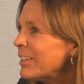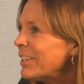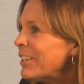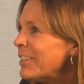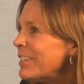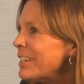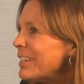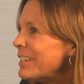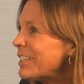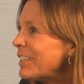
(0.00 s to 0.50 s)

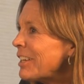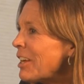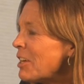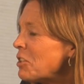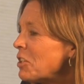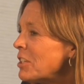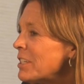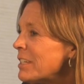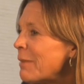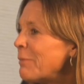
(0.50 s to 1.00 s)
The
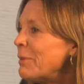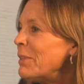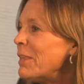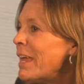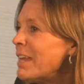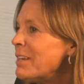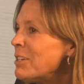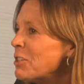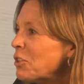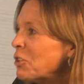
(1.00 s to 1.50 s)
discussions, I mean, they
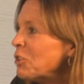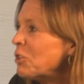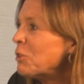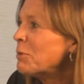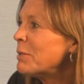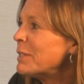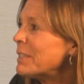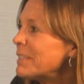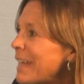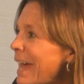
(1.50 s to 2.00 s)
had to
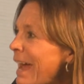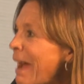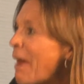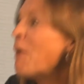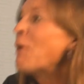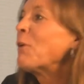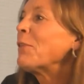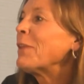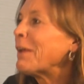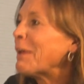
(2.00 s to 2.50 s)
shoo us
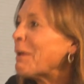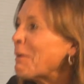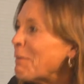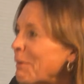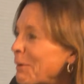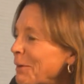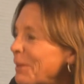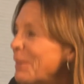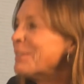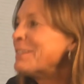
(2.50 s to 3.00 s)
out.
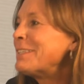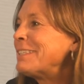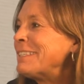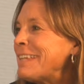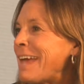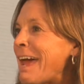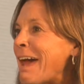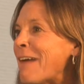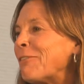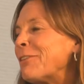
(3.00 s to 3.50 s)
The
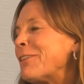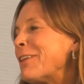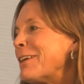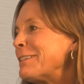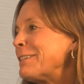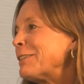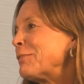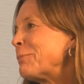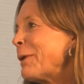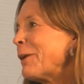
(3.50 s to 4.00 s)
staff of the
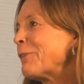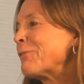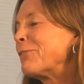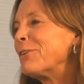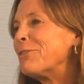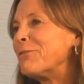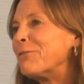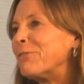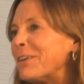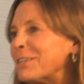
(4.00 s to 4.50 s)
Estes Park
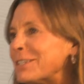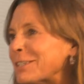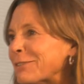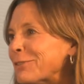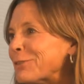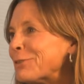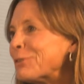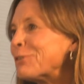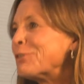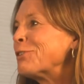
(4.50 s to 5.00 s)
Film
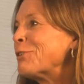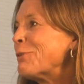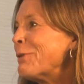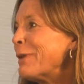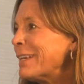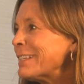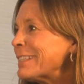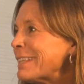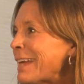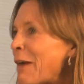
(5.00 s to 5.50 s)
Festival are
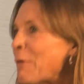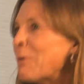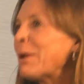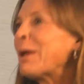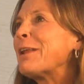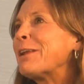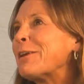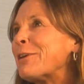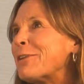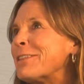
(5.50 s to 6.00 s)
shooing us out. We
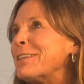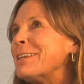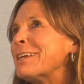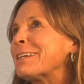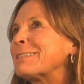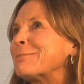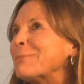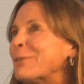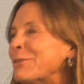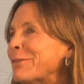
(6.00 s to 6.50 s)
got to go to the
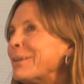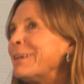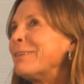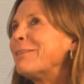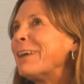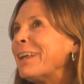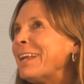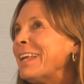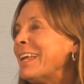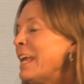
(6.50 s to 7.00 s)
next movie.
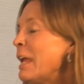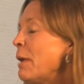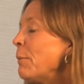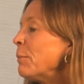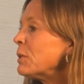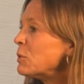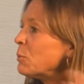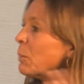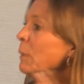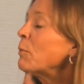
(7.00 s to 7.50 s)

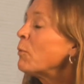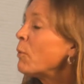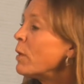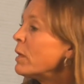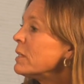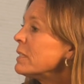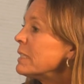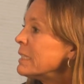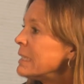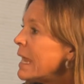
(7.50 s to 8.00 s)
Because people
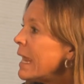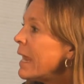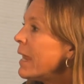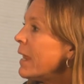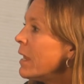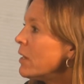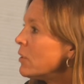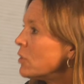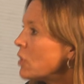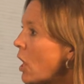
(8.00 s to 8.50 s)
wanted to
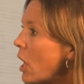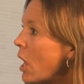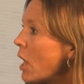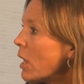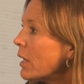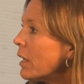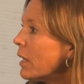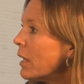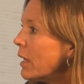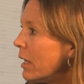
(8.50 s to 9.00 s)
stay and
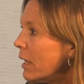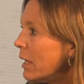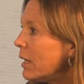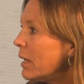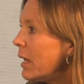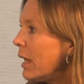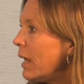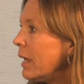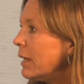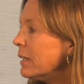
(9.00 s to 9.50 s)
talk
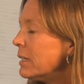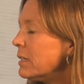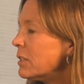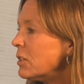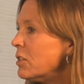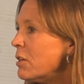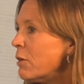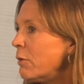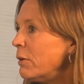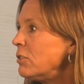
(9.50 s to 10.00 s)
and get
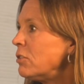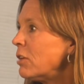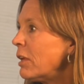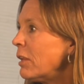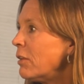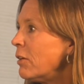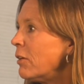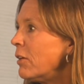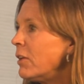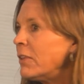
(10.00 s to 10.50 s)
to know each
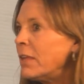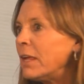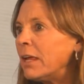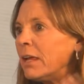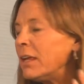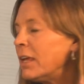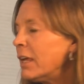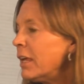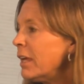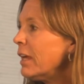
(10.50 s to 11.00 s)
other, and
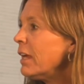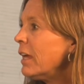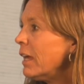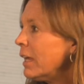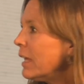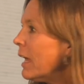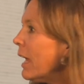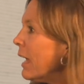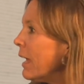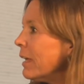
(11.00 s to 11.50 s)

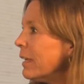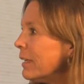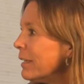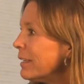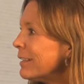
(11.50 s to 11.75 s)
yeah.